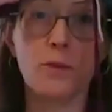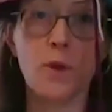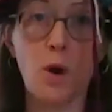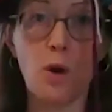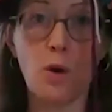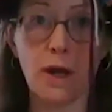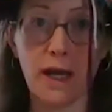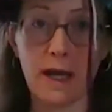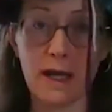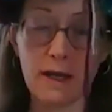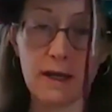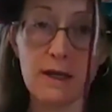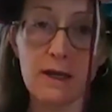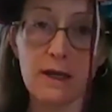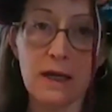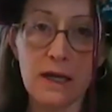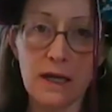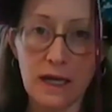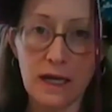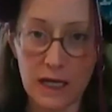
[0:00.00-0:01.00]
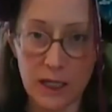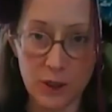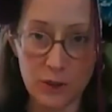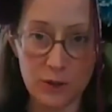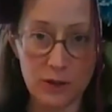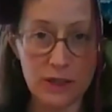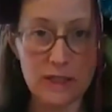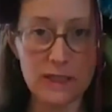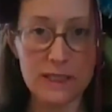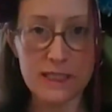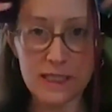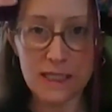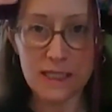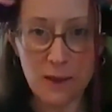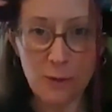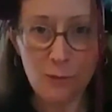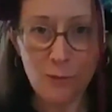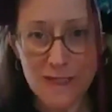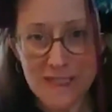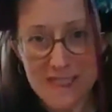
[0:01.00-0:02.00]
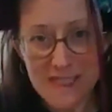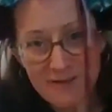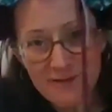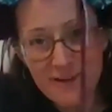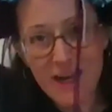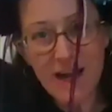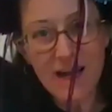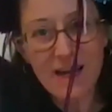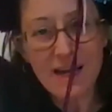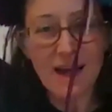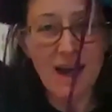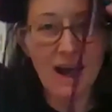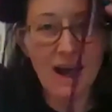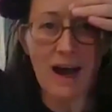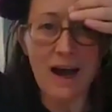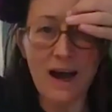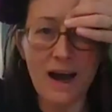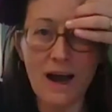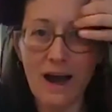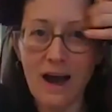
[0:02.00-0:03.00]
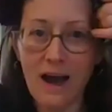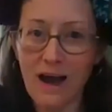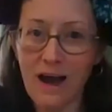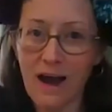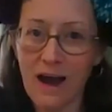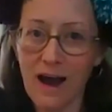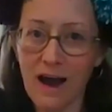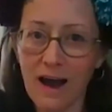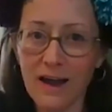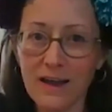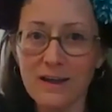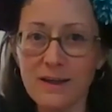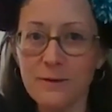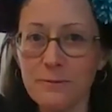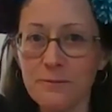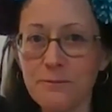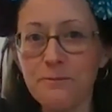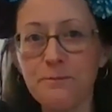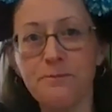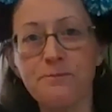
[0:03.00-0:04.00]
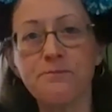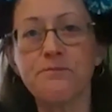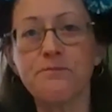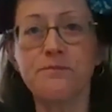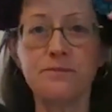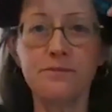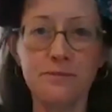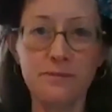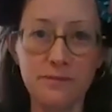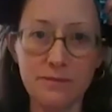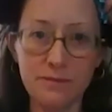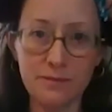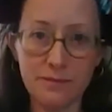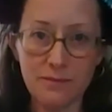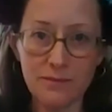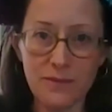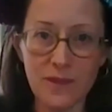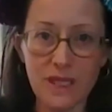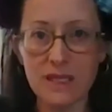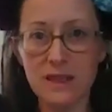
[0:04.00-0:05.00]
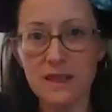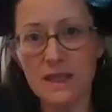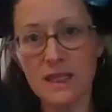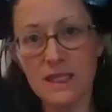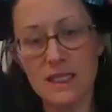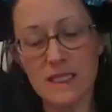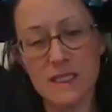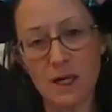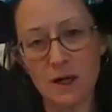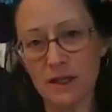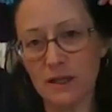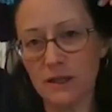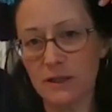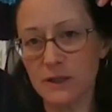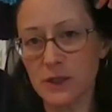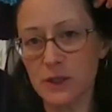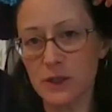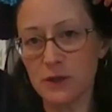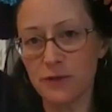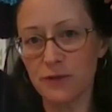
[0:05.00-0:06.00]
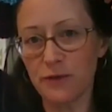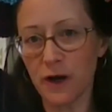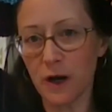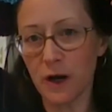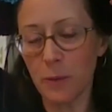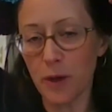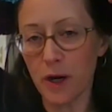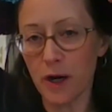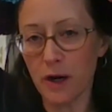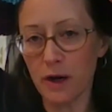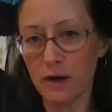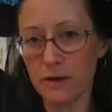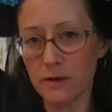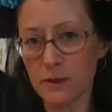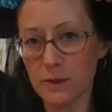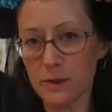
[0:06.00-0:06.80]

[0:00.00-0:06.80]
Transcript: Okay, and you can see that once I've got it on, these are a little too far apart.